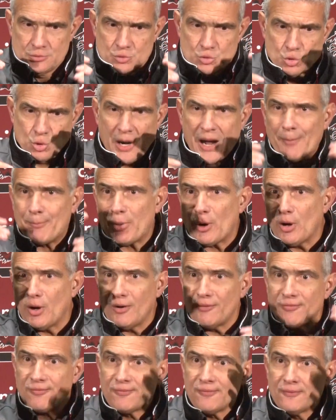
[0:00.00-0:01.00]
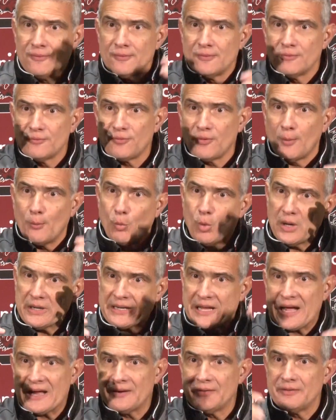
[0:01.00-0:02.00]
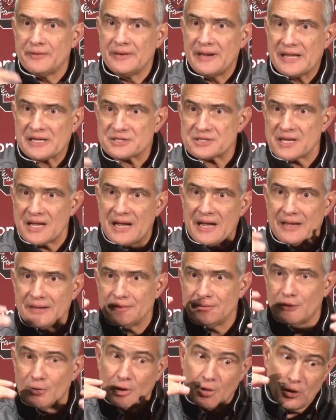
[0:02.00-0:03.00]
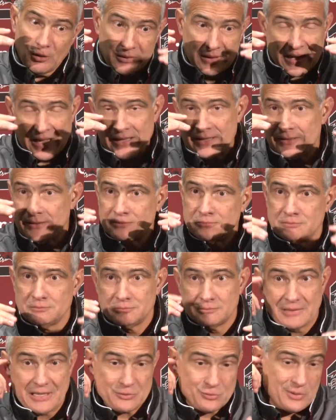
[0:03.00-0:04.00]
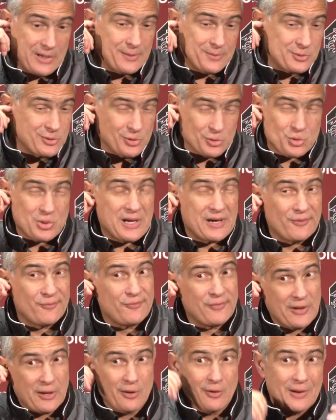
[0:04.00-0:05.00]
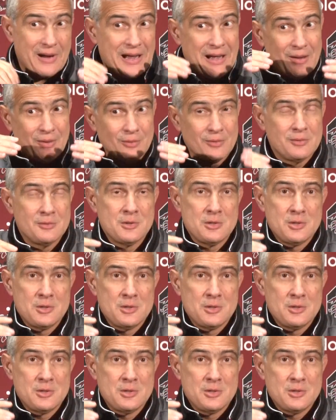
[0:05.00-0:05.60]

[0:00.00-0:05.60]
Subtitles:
drop-off from one guy to the next guy. They're all kind of that's what I'm still trying to figure out